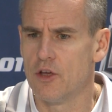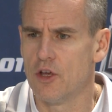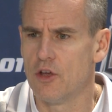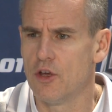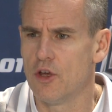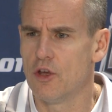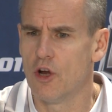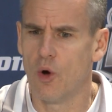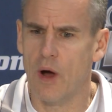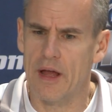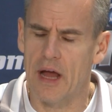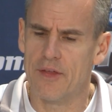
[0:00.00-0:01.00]
you know,
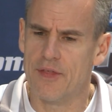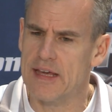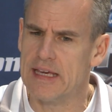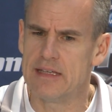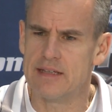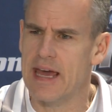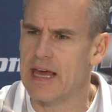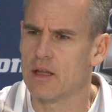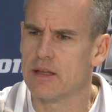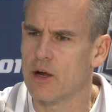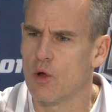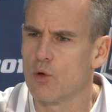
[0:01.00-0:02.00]
I, I, think he's
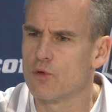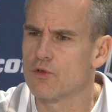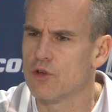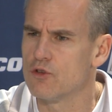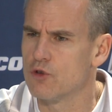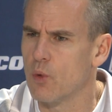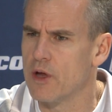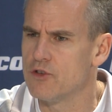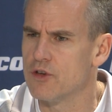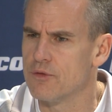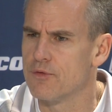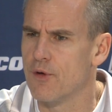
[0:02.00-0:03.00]
handled that whole
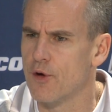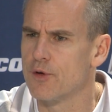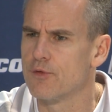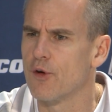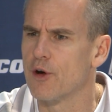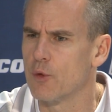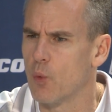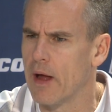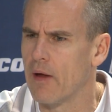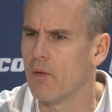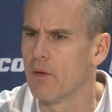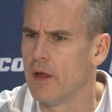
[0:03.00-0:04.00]
situation very, very
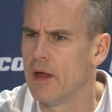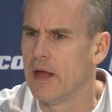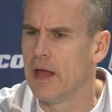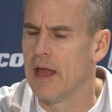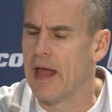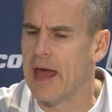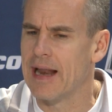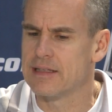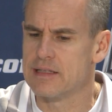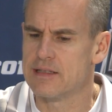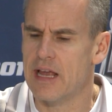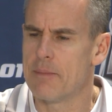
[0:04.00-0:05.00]
well. And at
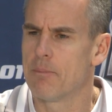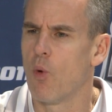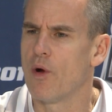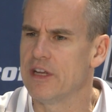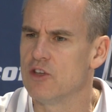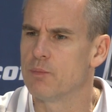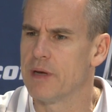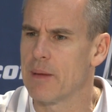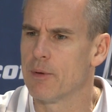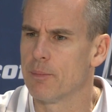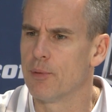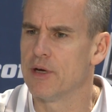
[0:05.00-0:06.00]
the same point, he's been
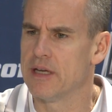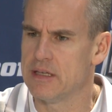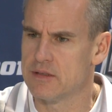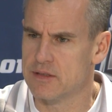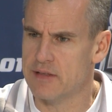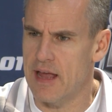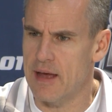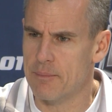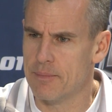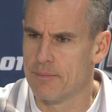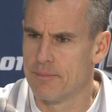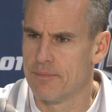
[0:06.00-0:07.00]
able to put his stamp,
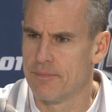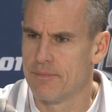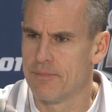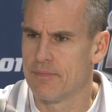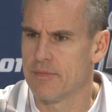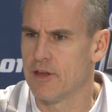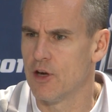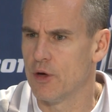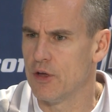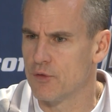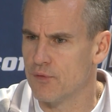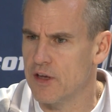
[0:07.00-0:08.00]
you know,
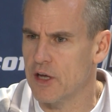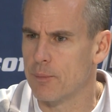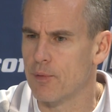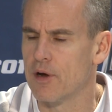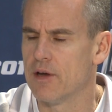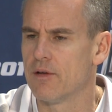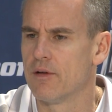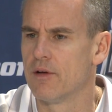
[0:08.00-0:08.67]
his fingerprint